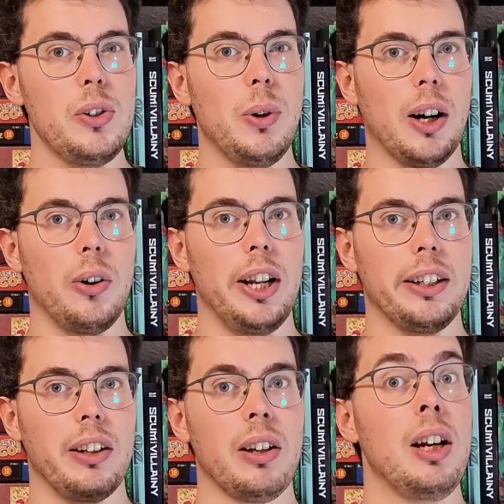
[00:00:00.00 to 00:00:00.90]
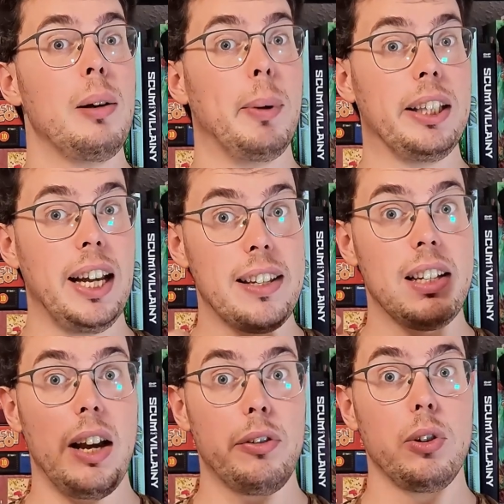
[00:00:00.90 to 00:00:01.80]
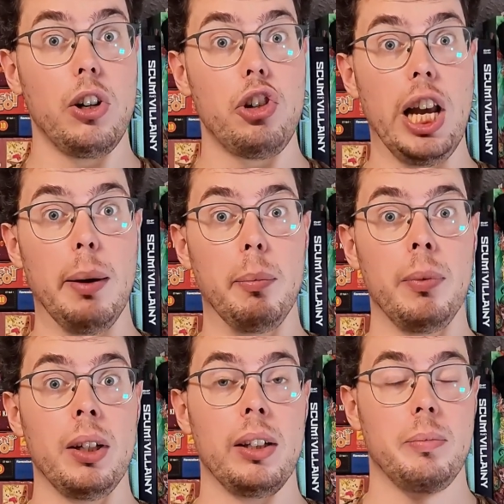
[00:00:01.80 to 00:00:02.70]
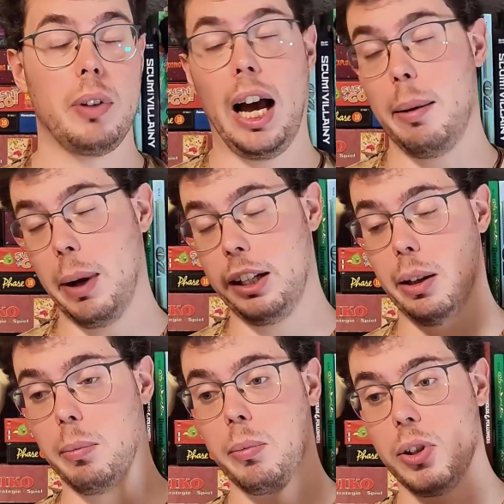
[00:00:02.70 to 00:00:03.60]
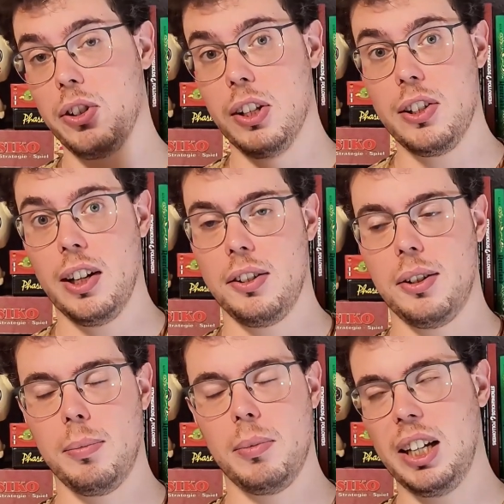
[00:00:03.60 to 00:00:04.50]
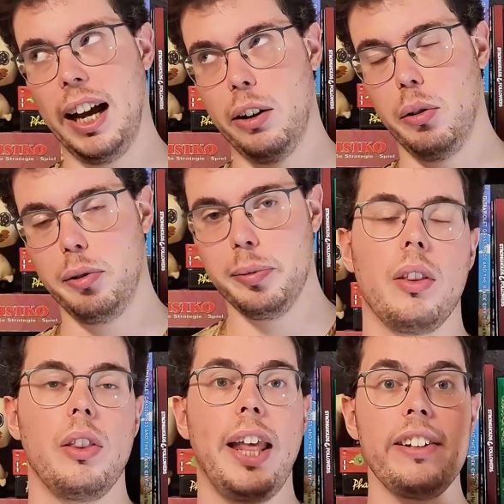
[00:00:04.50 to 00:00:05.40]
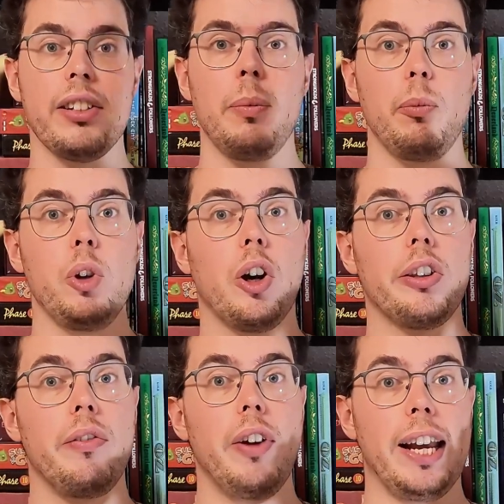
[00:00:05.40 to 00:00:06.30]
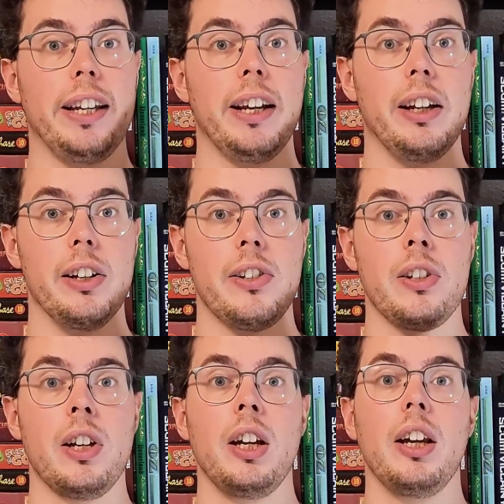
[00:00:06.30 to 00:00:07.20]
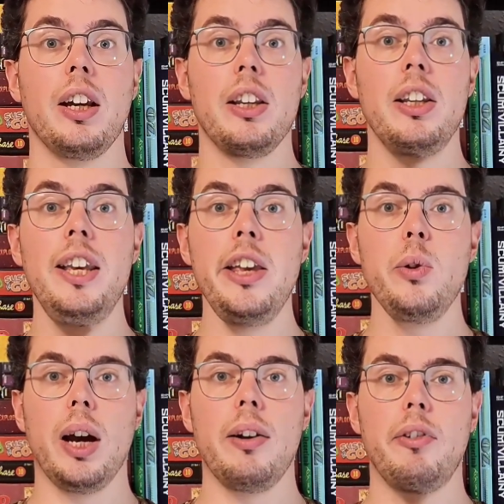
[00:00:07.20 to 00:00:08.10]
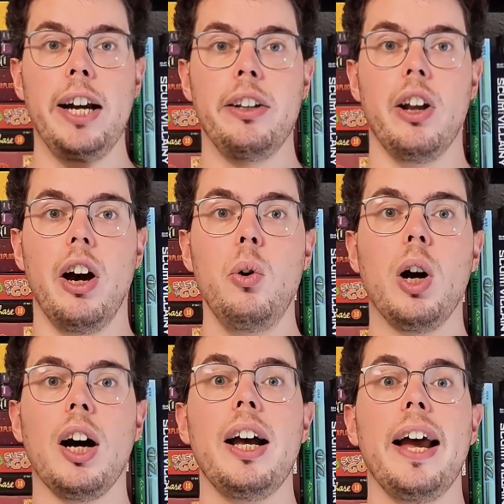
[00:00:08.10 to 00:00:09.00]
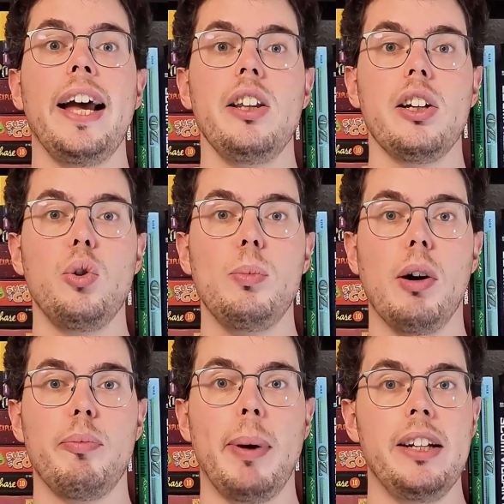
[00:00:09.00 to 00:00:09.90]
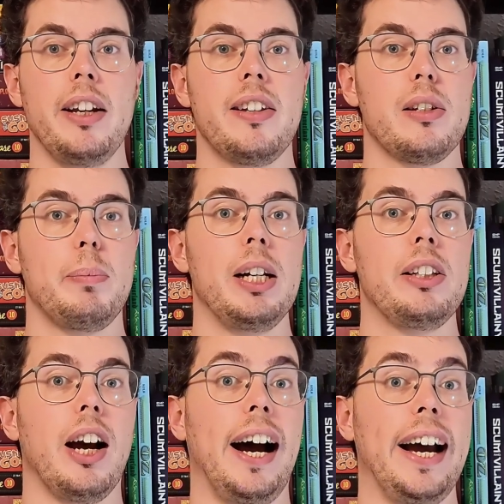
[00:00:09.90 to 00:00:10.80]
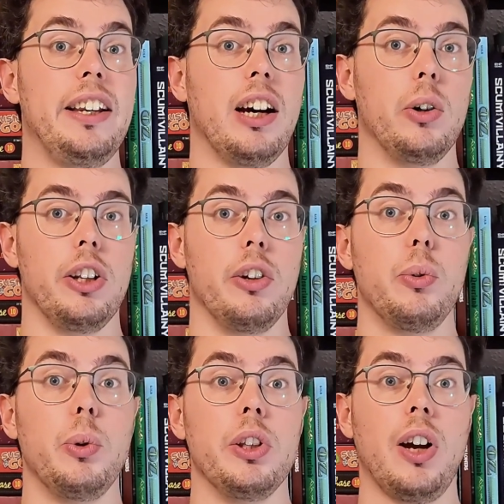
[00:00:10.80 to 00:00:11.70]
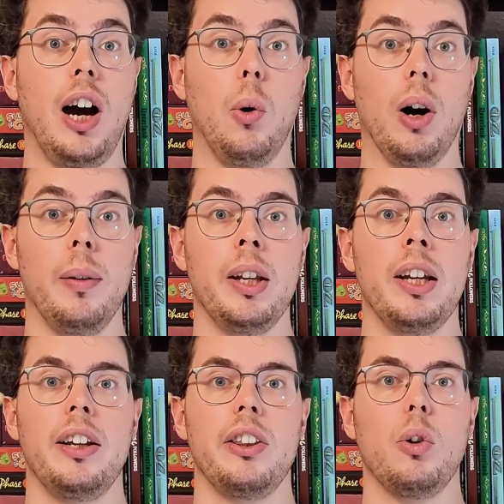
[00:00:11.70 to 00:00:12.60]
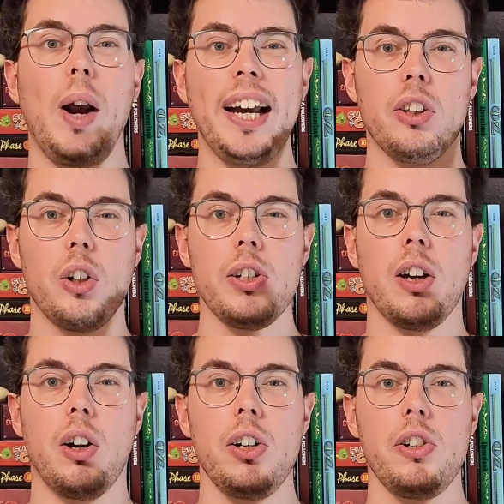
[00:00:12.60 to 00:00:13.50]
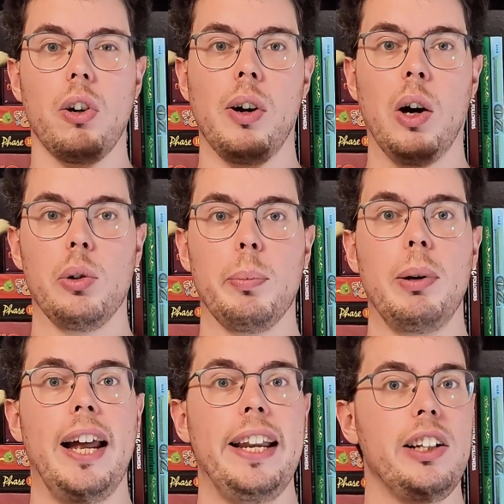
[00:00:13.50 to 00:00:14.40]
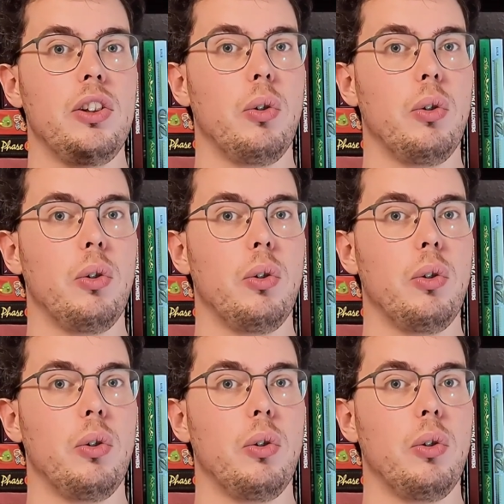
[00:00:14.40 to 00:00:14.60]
two are connected, but that's left to the GM. I made them sisters, kind of. Next up we got the Wailing Hills. In here you can find an ogre, and a group of bandits has built their hideout in a ruined tower. The ragdolls are also around, planning to